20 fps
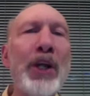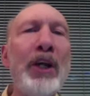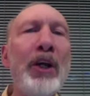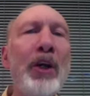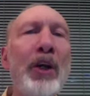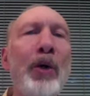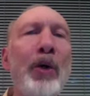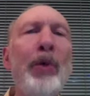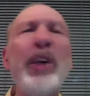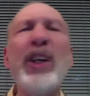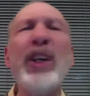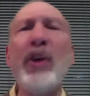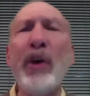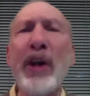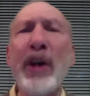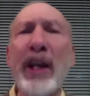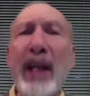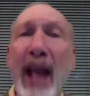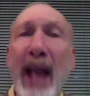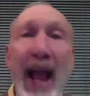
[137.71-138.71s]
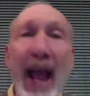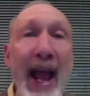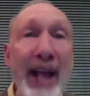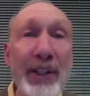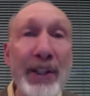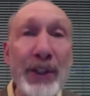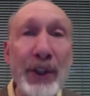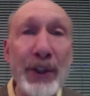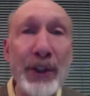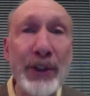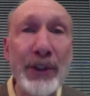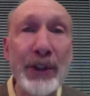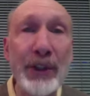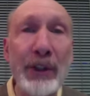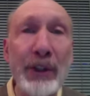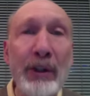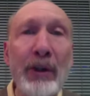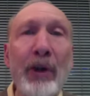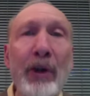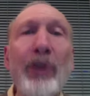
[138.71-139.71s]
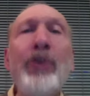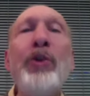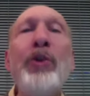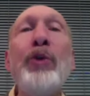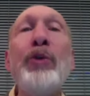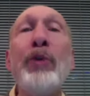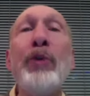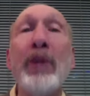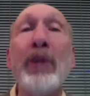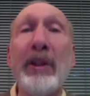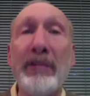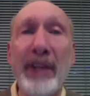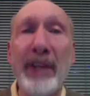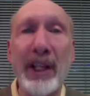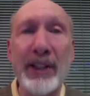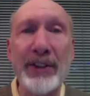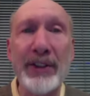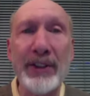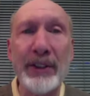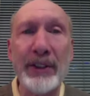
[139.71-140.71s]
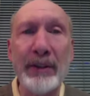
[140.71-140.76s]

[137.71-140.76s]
who recorded hassles or neutral events.